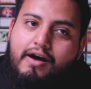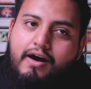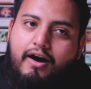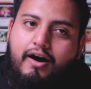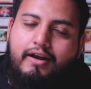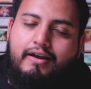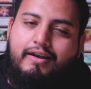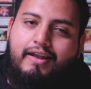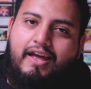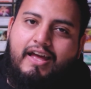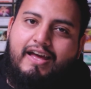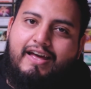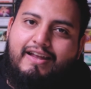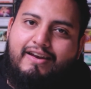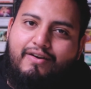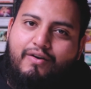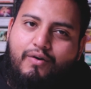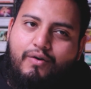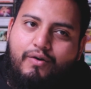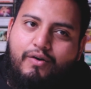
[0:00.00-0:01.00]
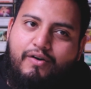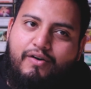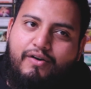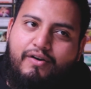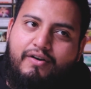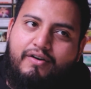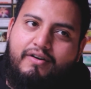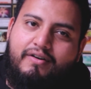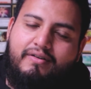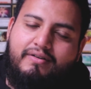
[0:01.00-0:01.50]
undead
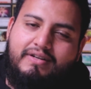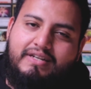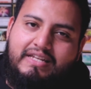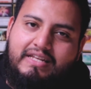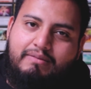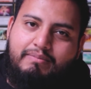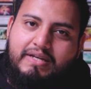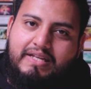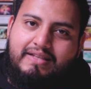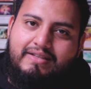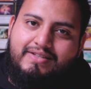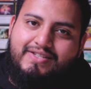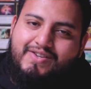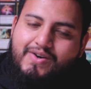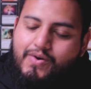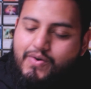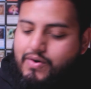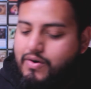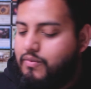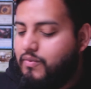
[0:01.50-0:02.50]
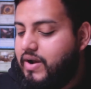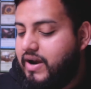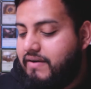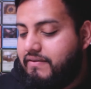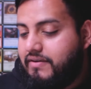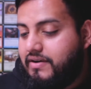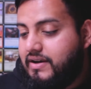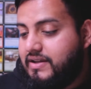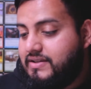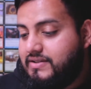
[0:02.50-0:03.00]
or demons or
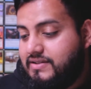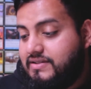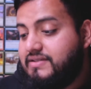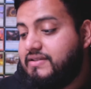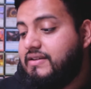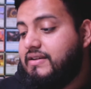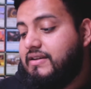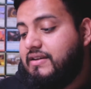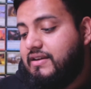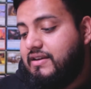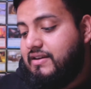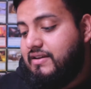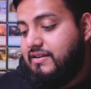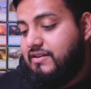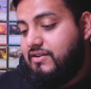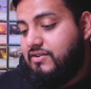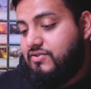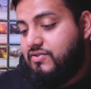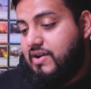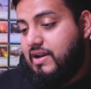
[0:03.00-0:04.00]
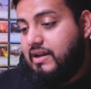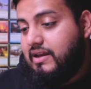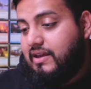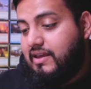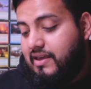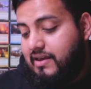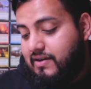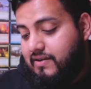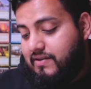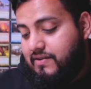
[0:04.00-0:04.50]
whatever it is you're trying to
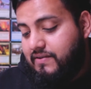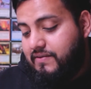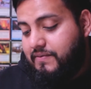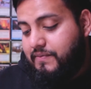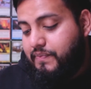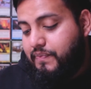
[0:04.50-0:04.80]
kill.